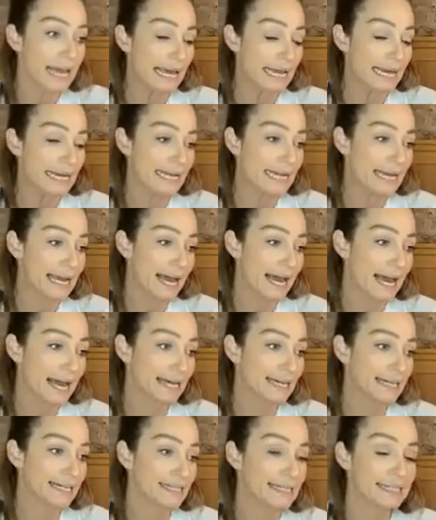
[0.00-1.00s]
and he
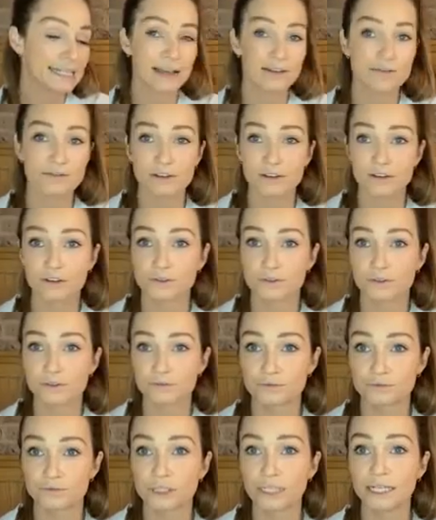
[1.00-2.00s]
had 7
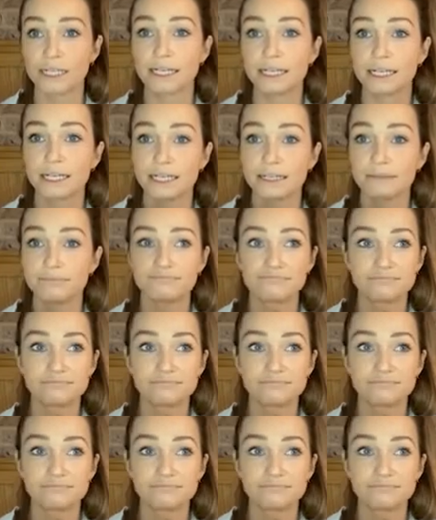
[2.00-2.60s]
really